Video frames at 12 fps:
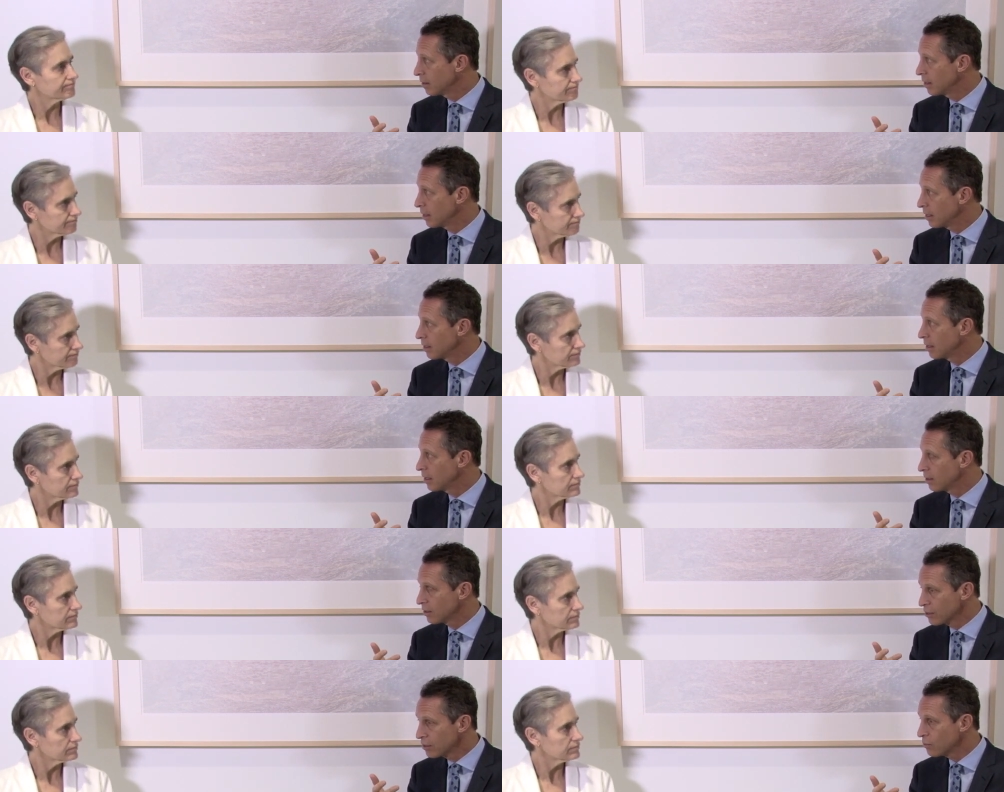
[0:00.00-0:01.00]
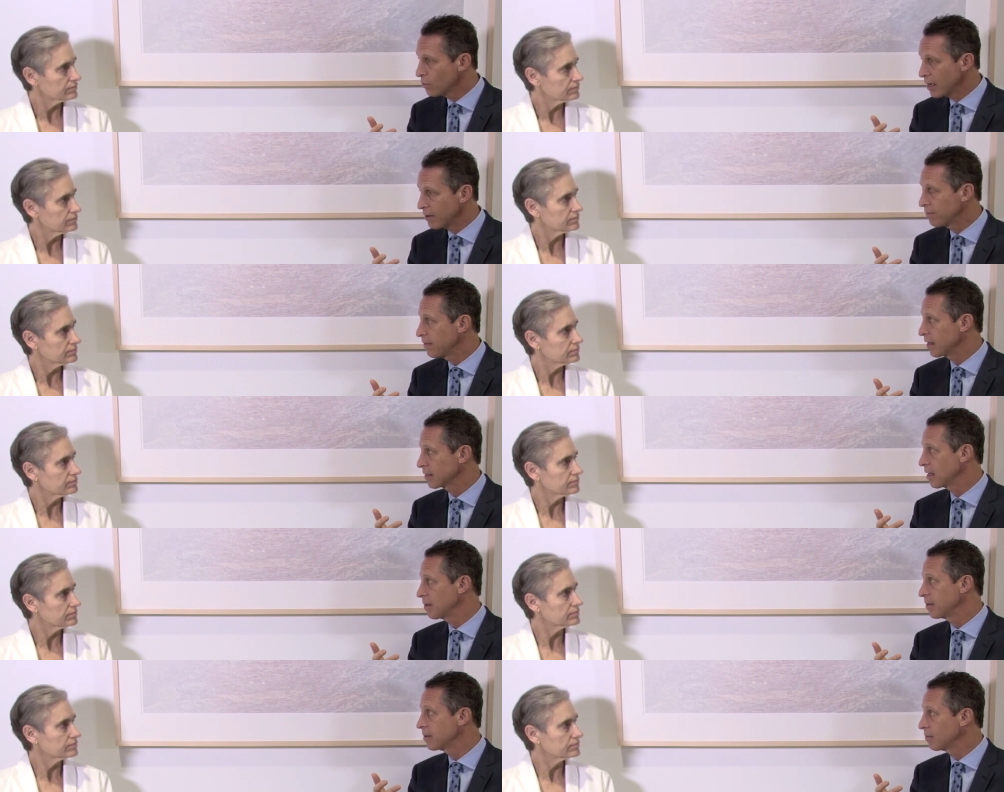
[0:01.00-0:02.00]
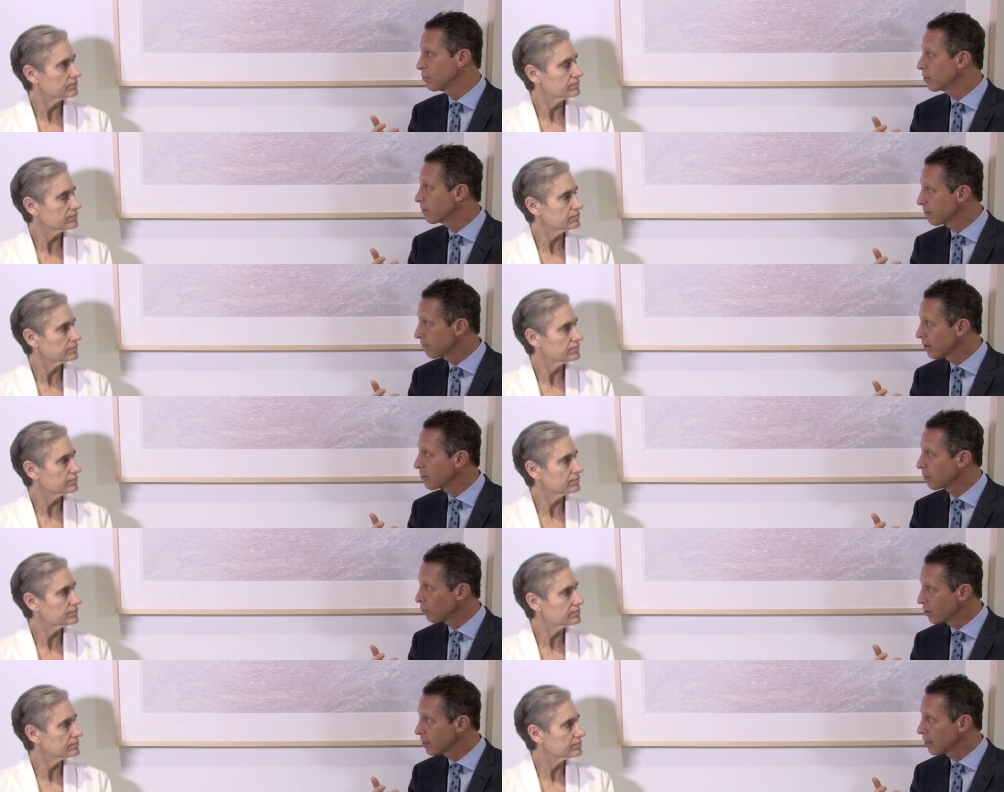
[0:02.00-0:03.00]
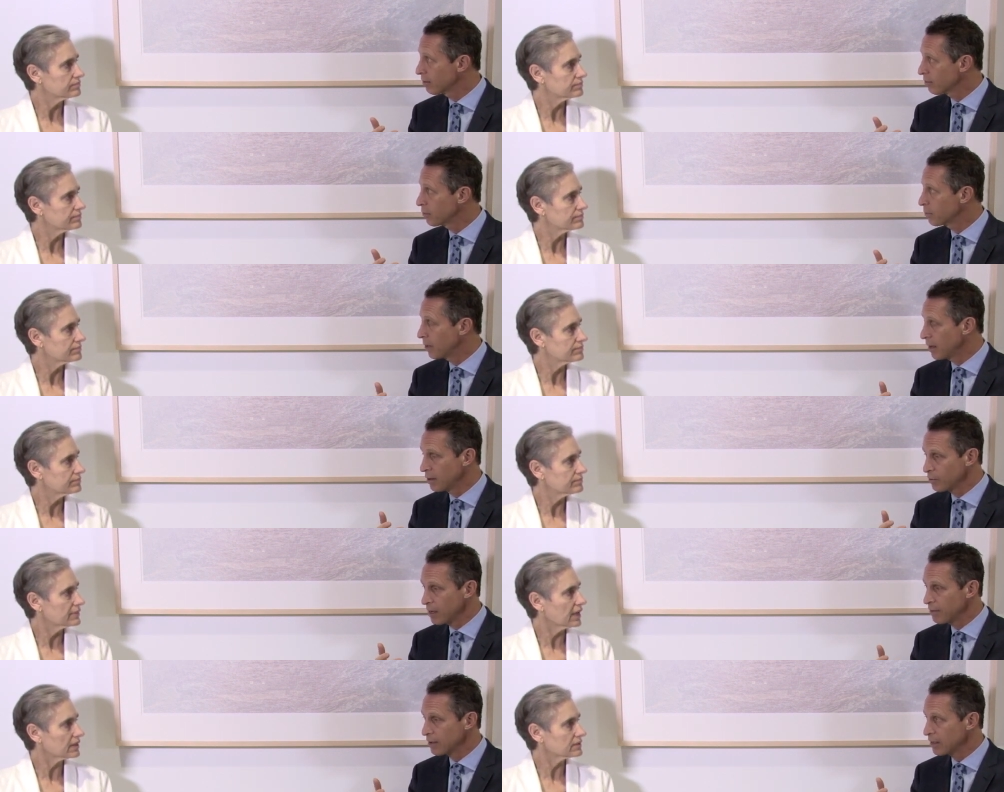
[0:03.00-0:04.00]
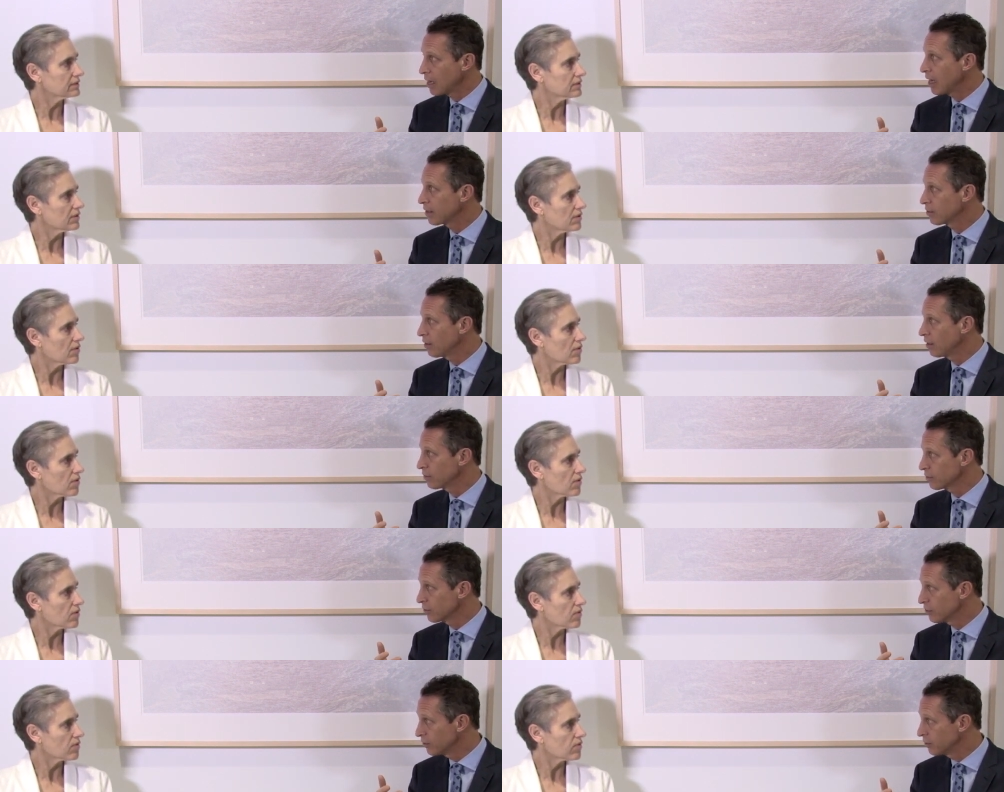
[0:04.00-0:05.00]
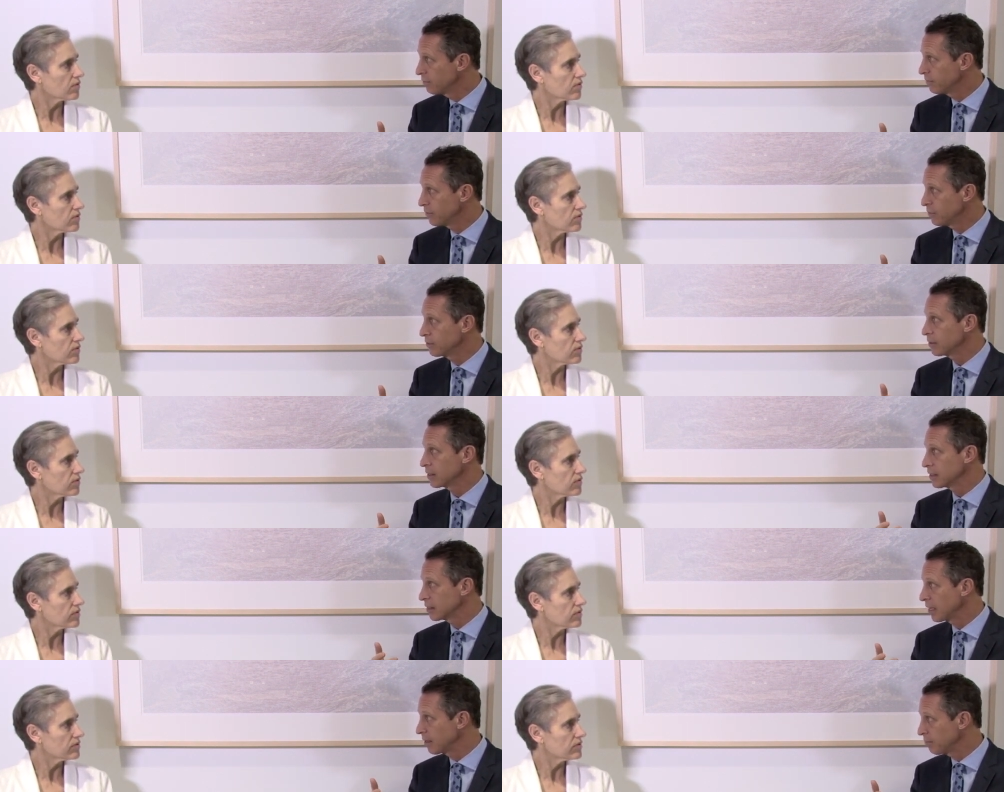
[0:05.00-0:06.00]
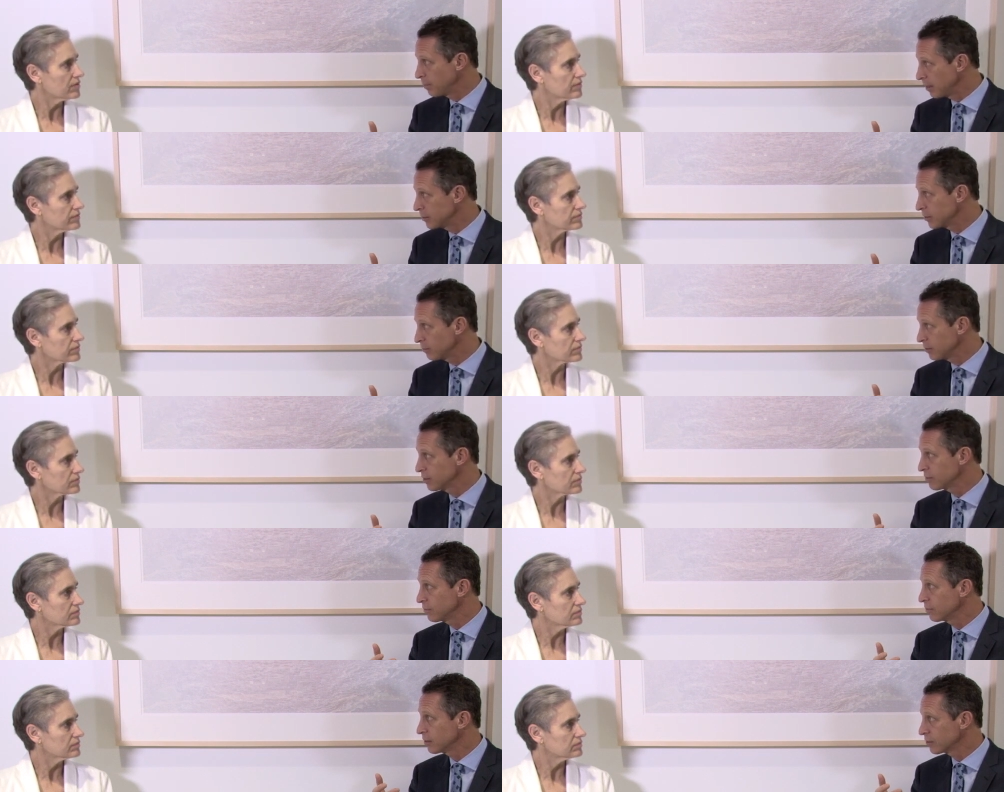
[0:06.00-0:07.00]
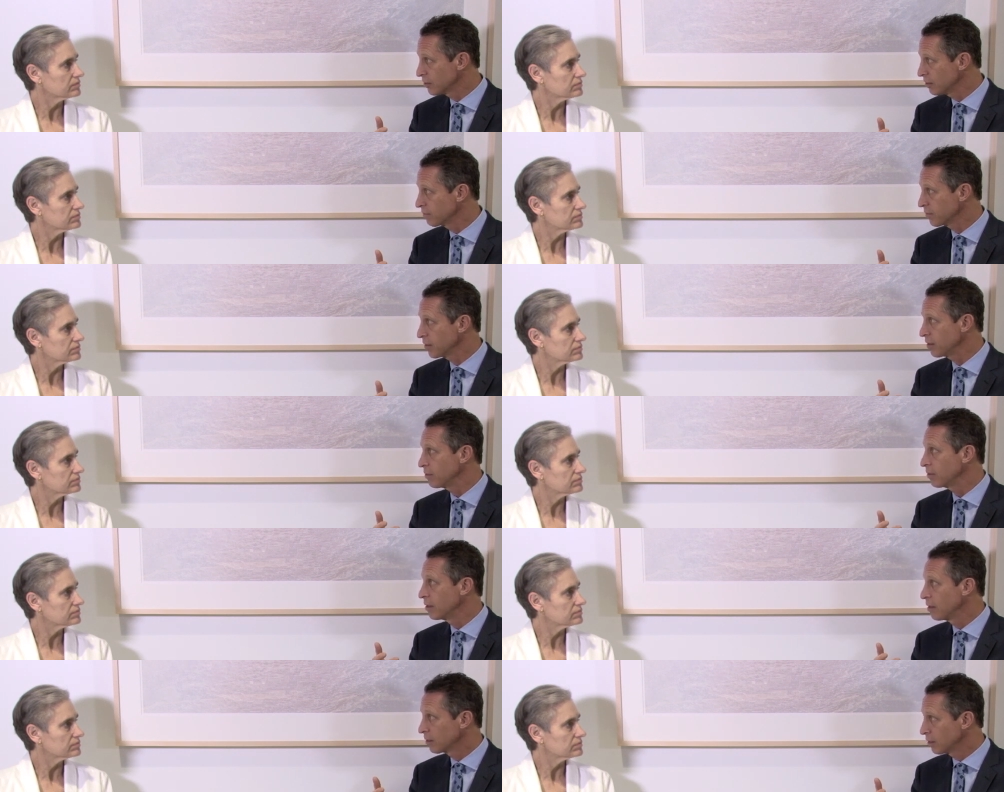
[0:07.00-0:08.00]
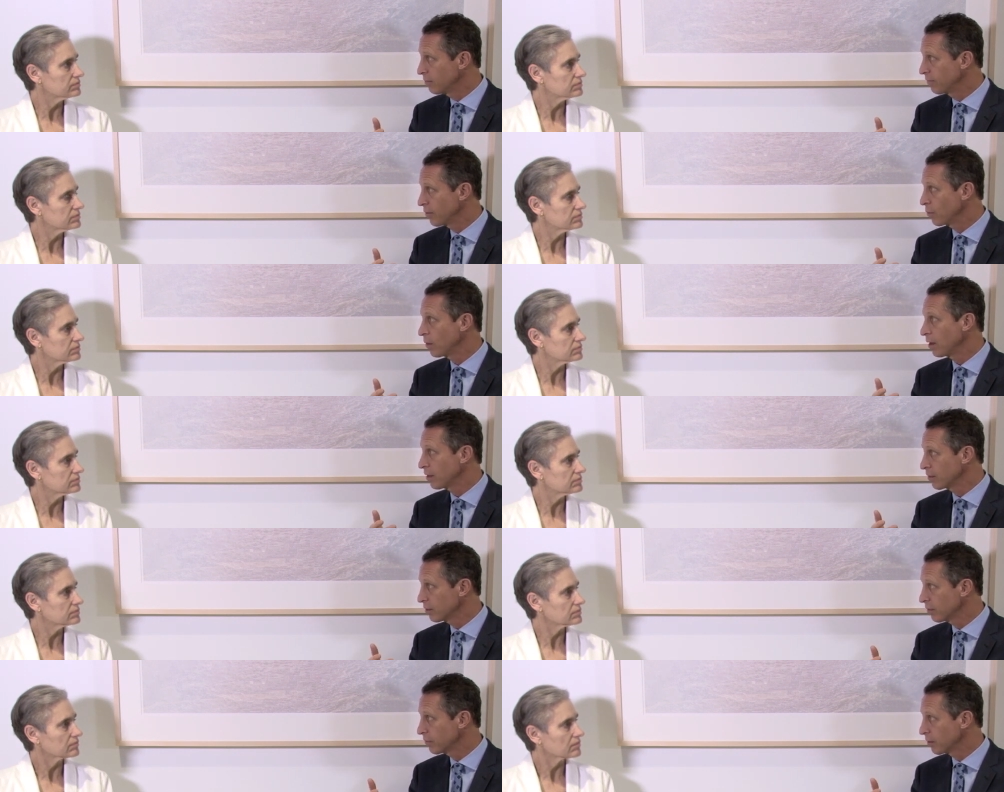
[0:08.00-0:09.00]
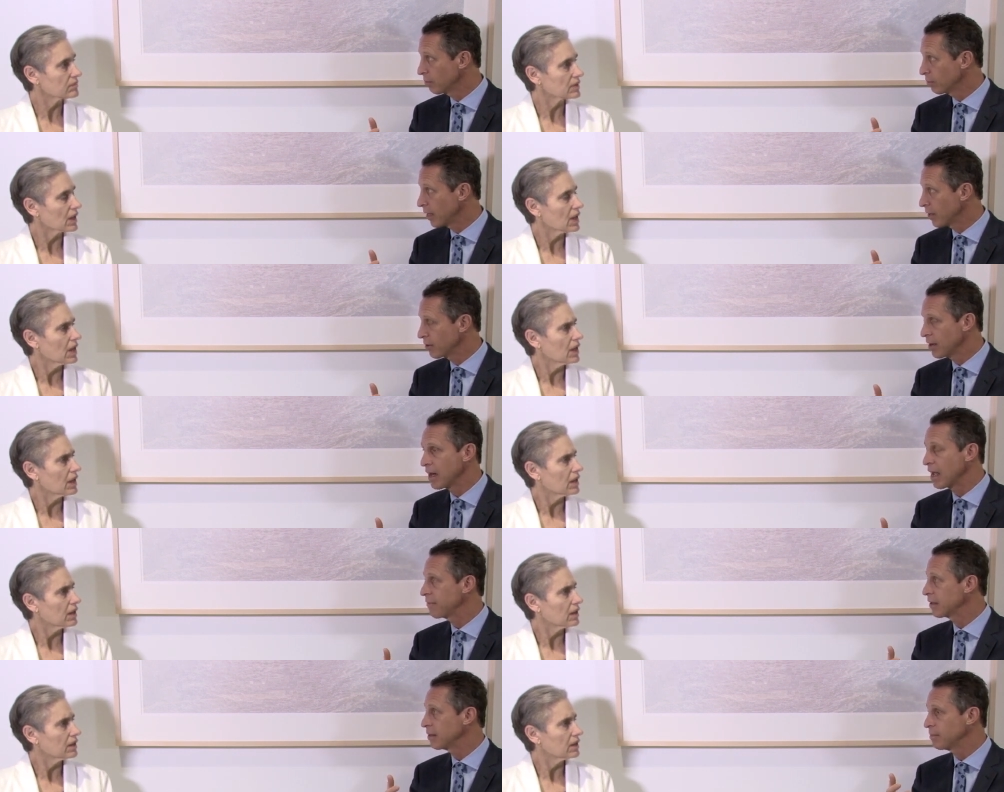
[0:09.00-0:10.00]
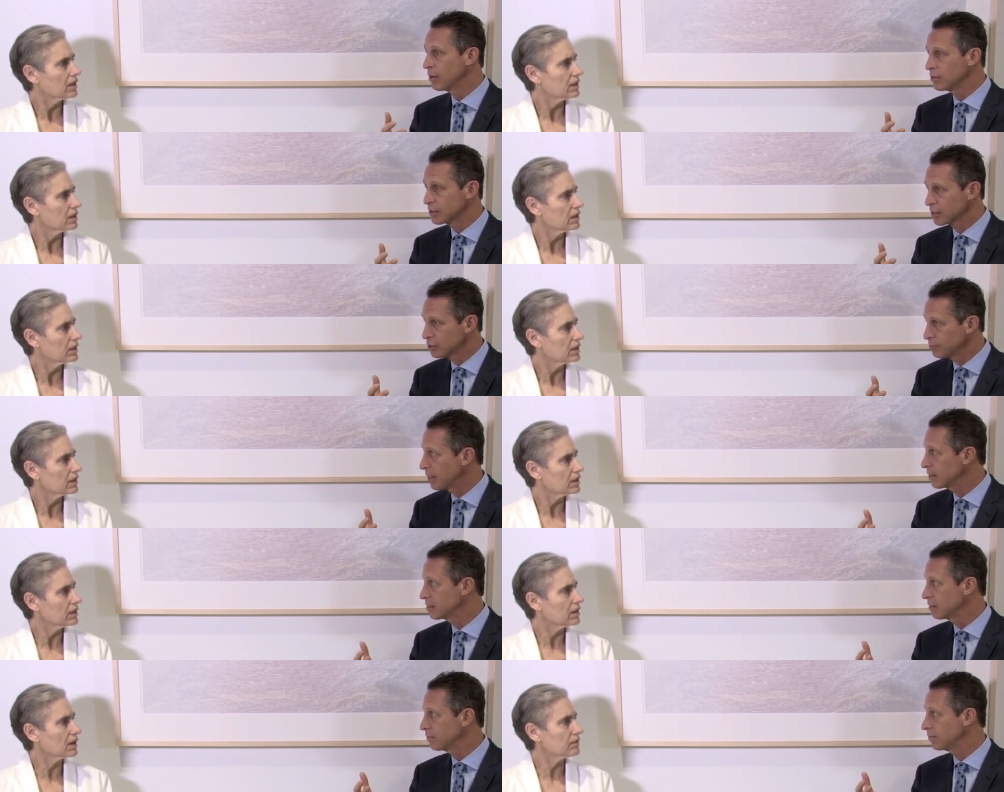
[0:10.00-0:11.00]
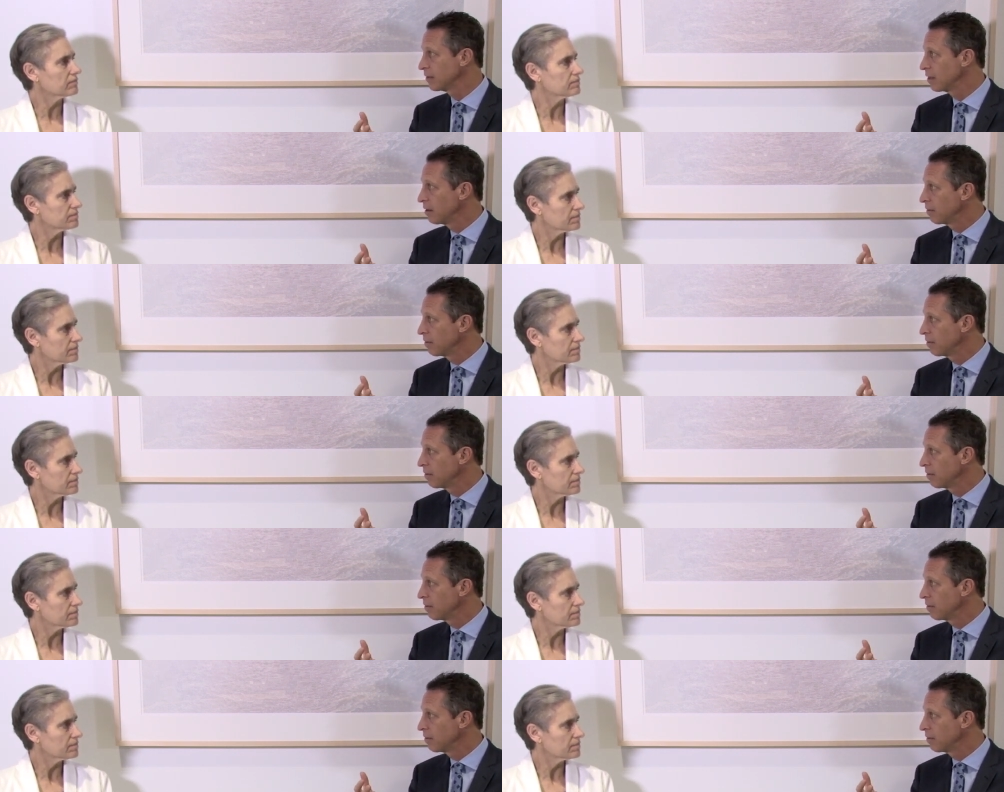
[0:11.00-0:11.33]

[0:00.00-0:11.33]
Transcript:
Speaker 1: in, in a good way. In fact, I'm on the board of the Environmental Working Group, and we have yeah. a guide called Good Food on a Tight Budget, which is food that's good for you, good for your wallet, and good for the planet. You're not having the most expensive yeah.